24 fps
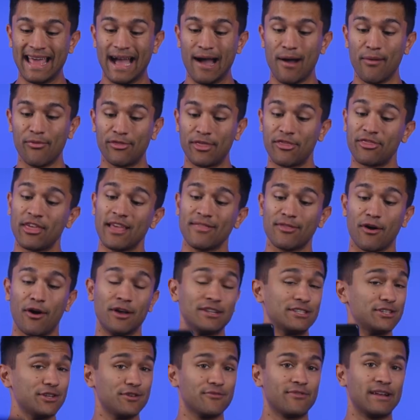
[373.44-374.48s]
Now, the thing that
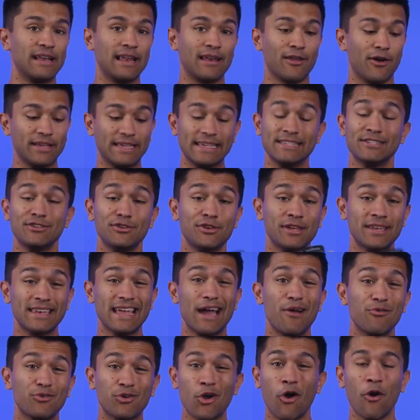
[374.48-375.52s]
I do really like is you can
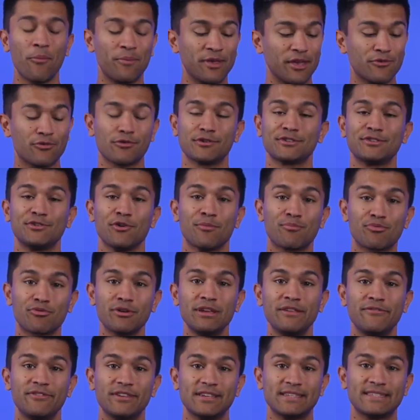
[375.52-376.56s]
now copy across your
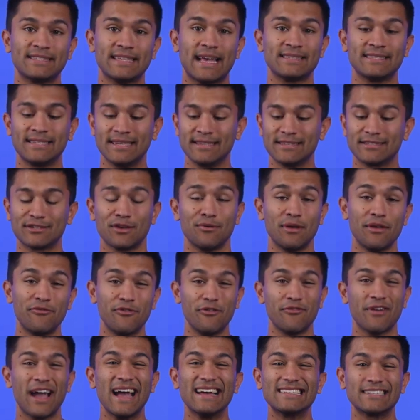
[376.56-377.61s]
previous settings. So if
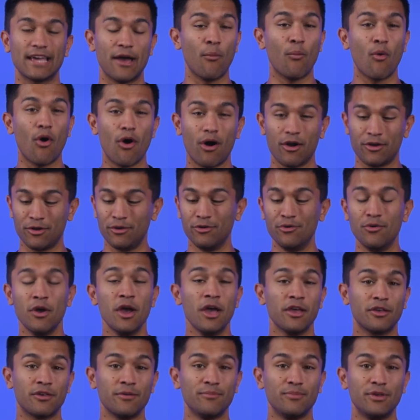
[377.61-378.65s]
you've had a Wahoo
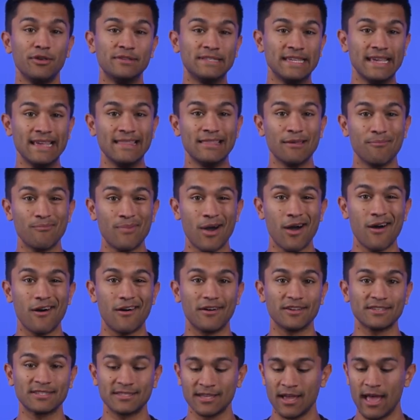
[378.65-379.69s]
computer in the
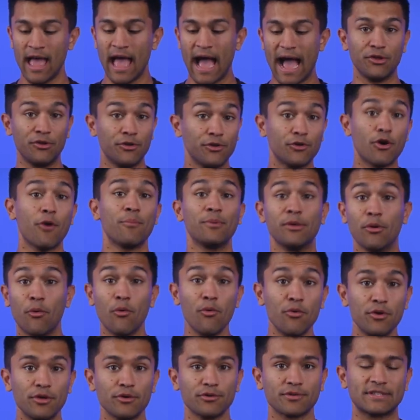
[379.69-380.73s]
past, you can copy
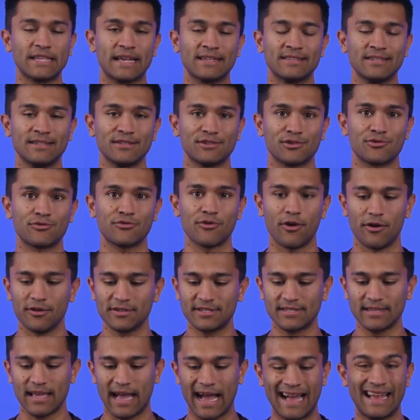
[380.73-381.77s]
all your settings
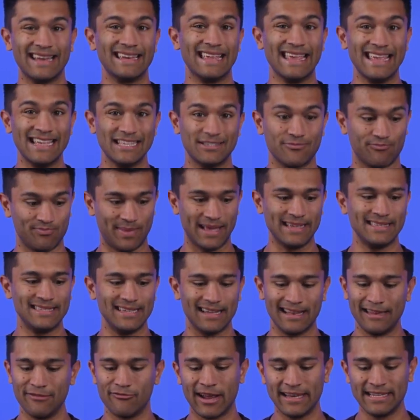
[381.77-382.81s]
across and it's
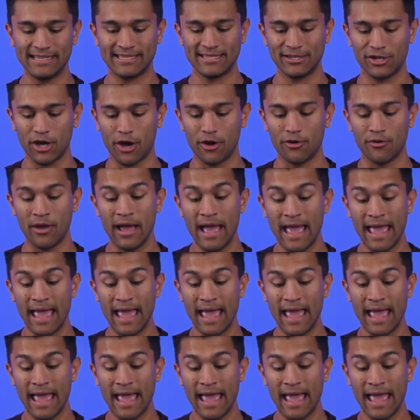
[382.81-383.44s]
basically ready to go.